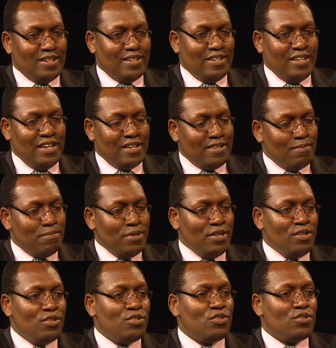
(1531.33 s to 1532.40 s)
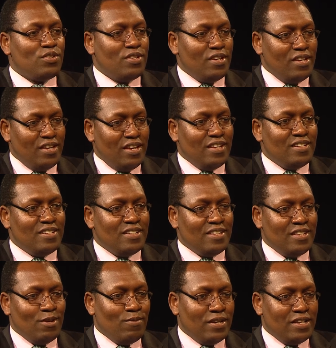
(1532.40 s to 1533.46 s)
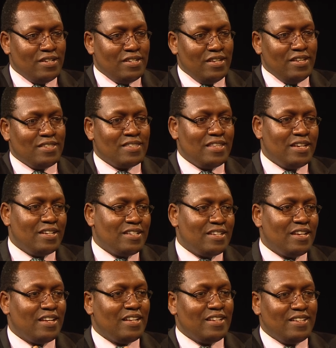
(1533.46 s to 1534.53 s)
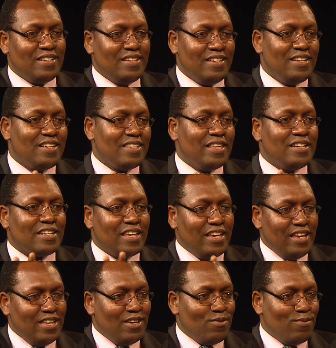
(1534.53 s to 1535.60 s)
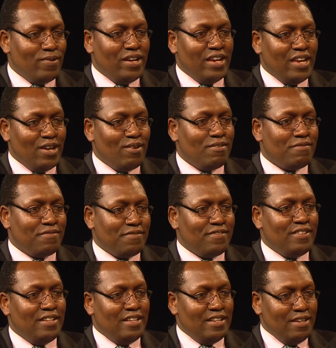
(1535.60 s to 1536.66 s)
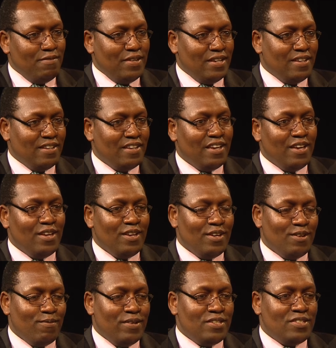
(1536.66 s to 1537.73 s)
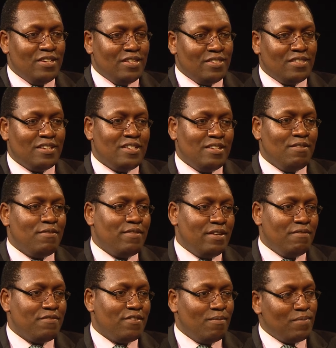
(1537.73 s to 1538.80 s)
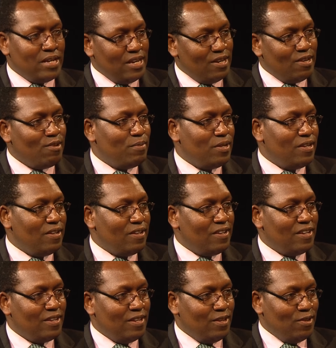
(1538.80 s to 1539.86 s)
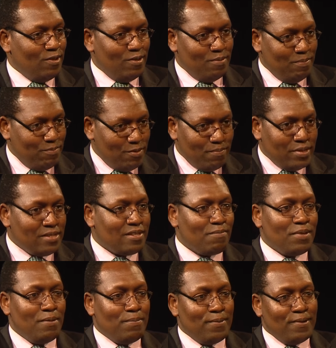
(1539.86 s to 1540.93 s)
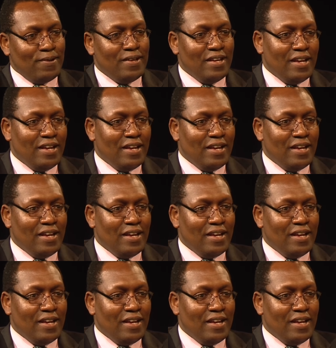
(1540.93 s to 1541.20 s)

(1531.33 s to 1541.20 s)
near the beach, and they want to taste that Kenyan way of living, which is different from Nairobi. Mombasa people